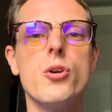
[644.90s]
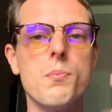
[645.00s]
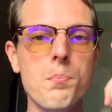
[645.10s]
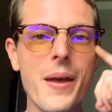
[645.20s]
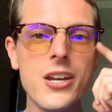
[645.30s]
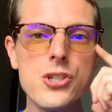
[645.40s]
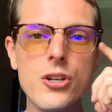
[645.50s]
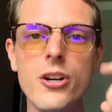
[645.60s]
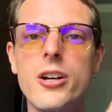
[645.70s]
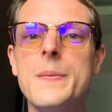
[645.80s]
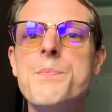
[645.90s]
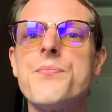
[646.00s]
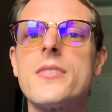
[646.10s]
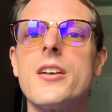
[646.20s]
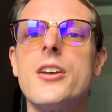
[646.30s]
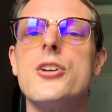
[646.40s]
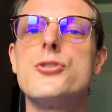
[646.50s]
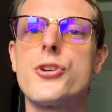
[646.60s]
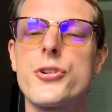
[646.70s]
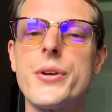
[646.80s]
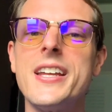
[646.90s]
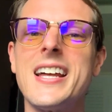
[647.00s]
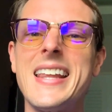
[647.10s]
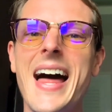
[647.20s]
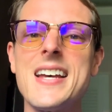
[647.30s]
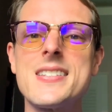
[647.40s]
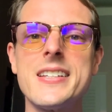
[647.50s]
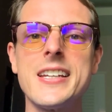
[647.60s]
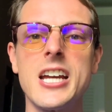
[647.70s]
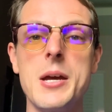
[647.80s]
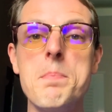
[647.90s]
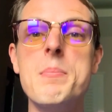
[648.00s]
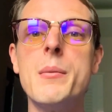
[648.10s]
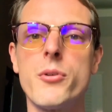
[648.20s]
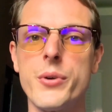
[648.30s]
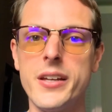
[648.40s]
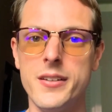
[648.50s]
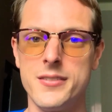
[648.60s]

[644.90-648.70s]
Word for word: Make sure to create a lasting memory